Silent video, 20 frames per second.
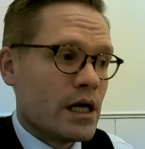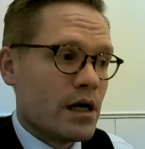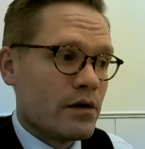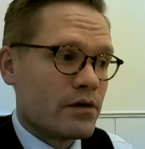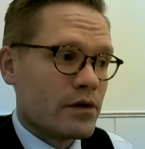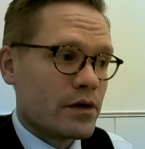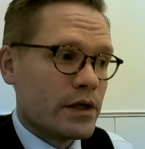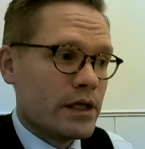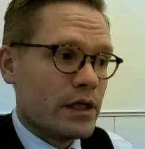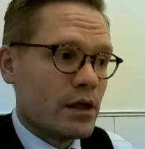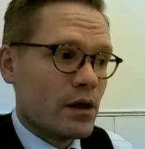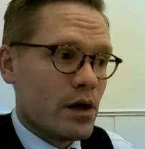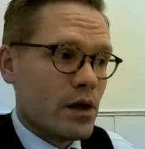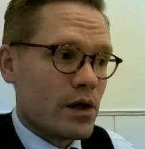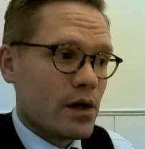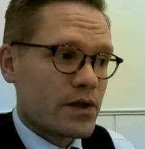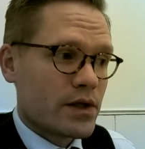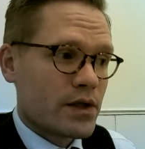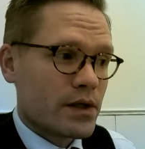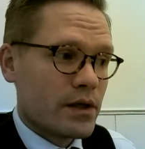after he
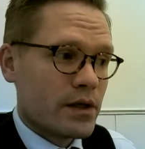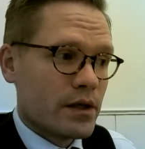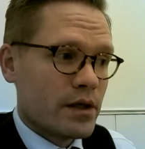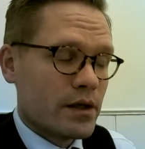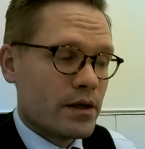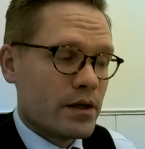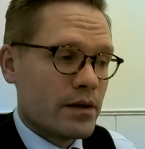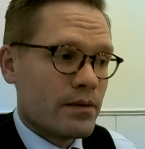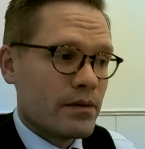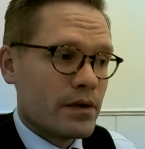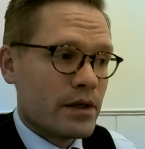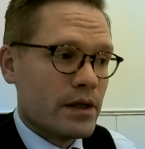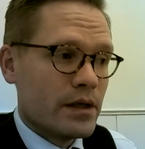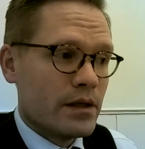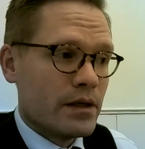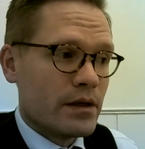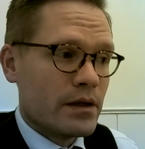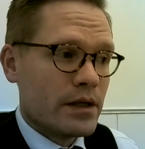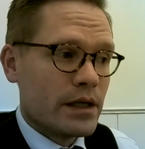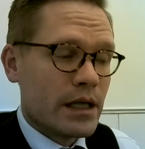lost uh,
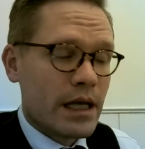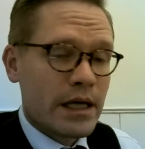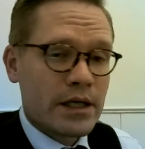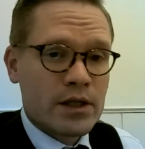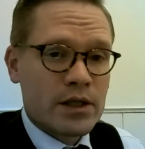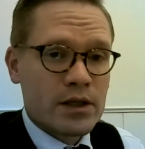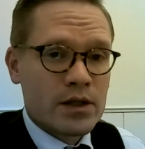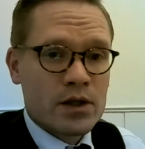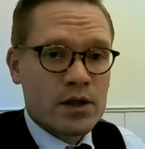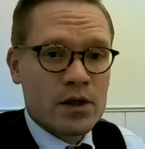the, the election.